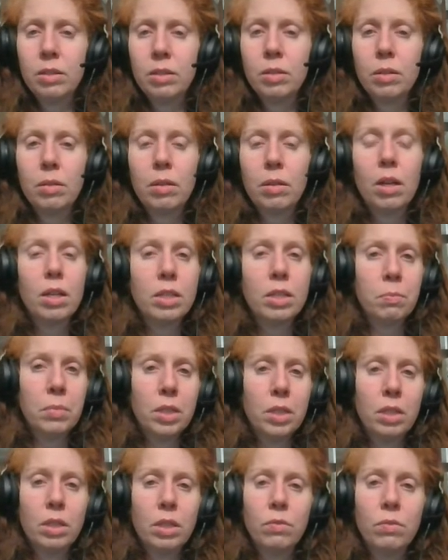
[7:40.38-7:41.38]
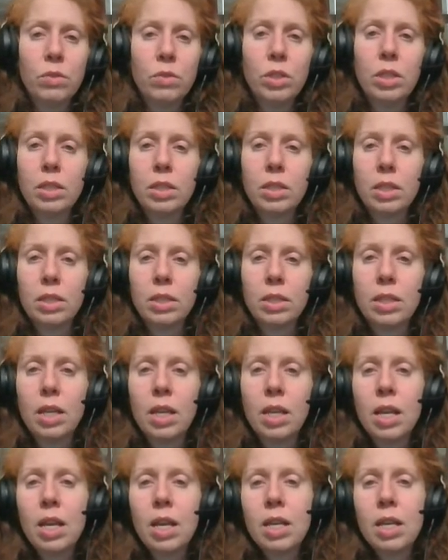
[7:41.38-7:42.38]
Uh, speaking of Jesus,
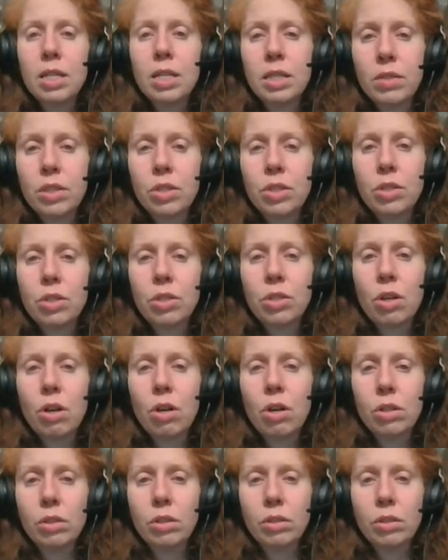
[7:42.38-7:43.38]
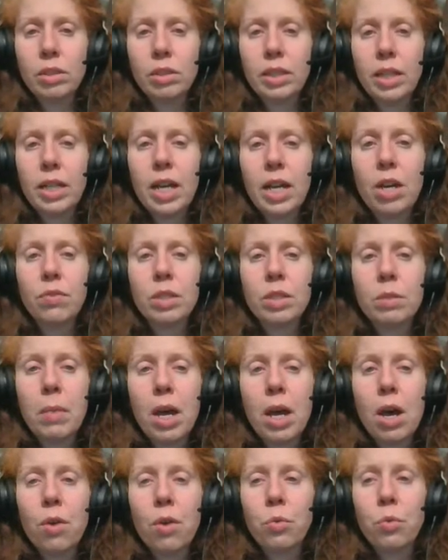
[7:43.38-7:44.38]
seven stars, and out of his
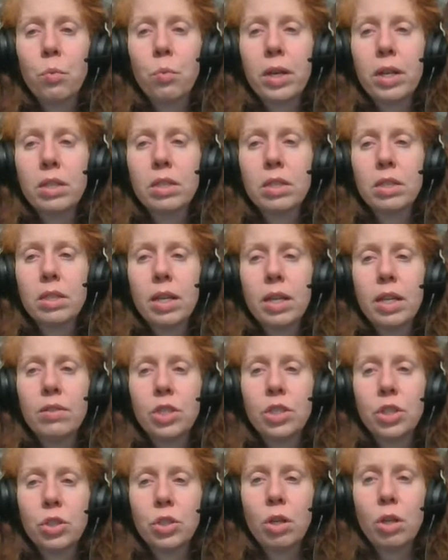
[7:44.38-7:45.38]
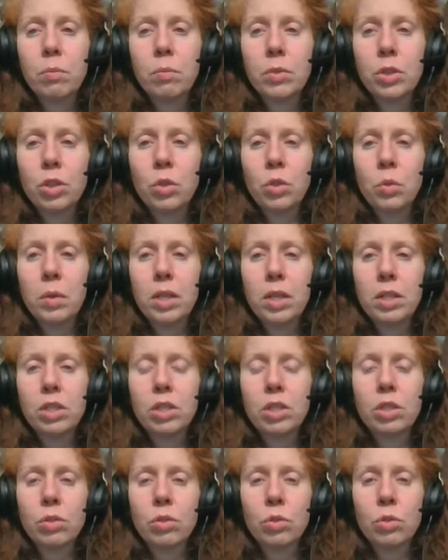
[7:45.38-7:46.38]
mouth went a sharp two-edged
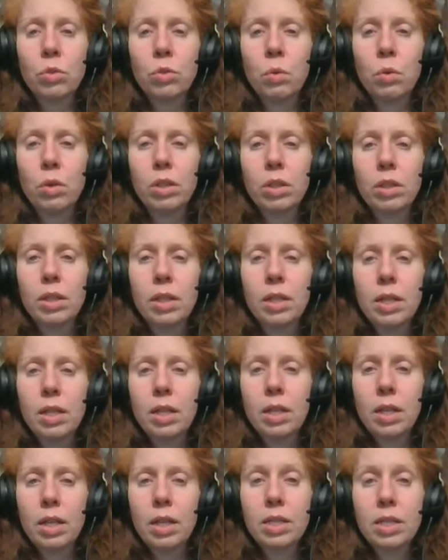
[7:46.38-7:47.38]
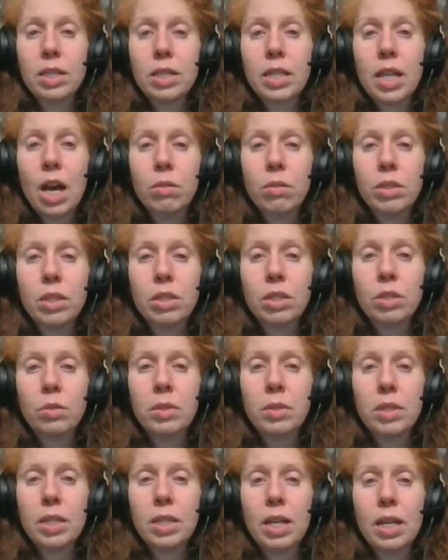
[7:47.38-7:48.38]
sword, and his countenance
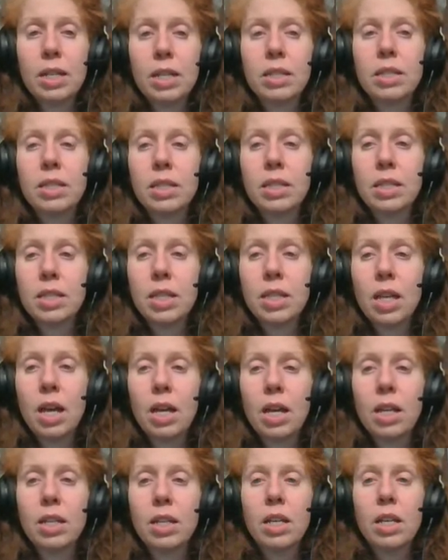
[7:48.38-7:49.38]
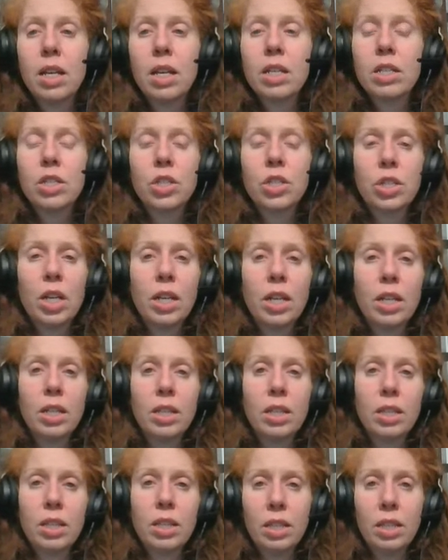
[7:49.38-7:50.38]
was as the sun
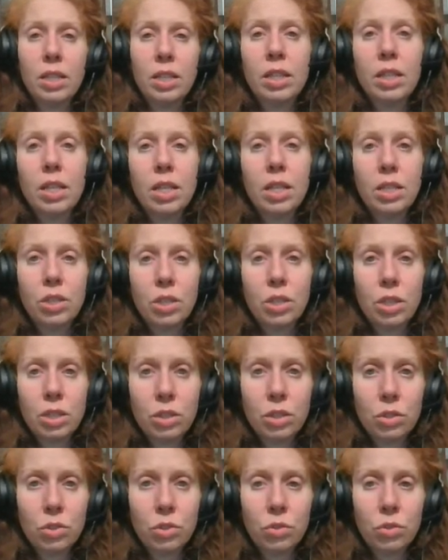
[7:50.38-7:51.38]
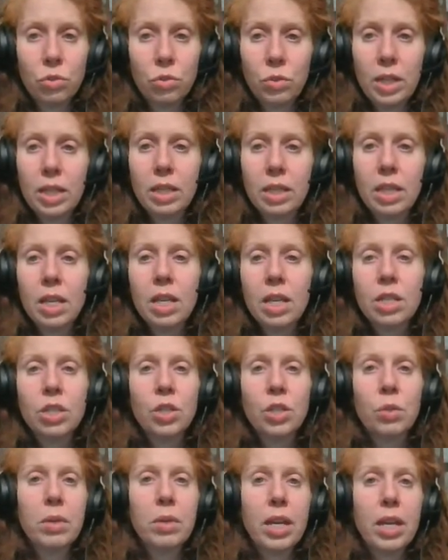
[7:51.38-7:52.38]
shineth in his strength. So
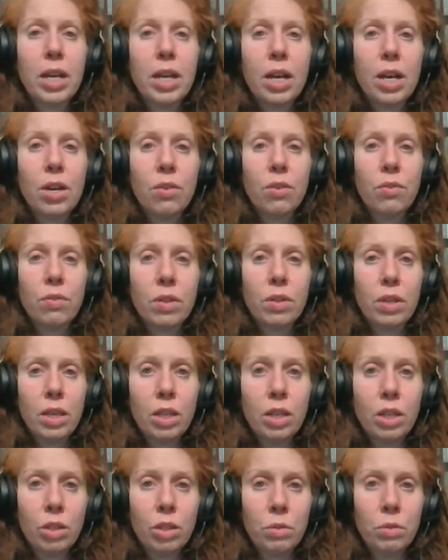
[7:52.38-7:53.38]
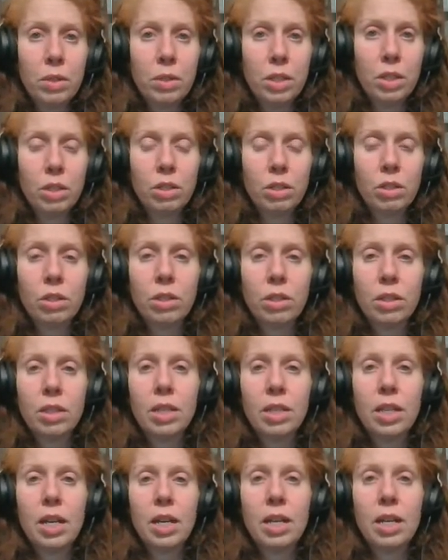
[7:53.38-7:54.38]
we have a clue here
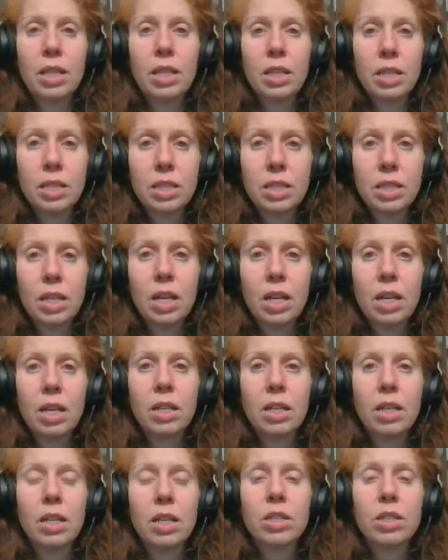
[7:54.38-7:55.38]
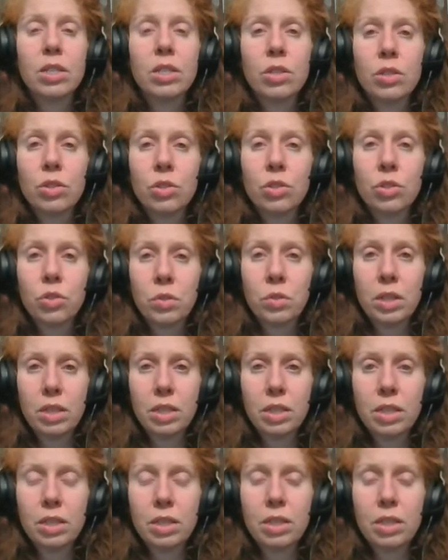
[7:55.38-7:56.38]
that the sun
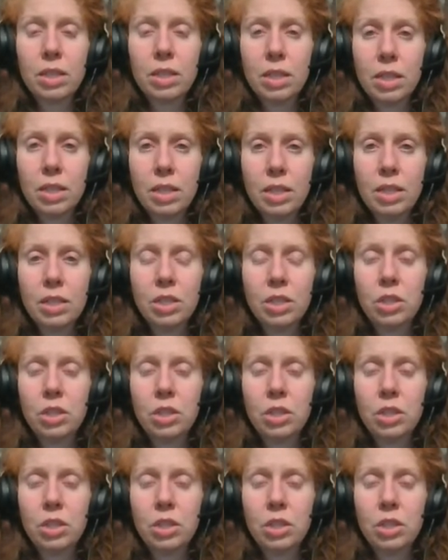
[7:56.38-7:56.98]
strengthens things.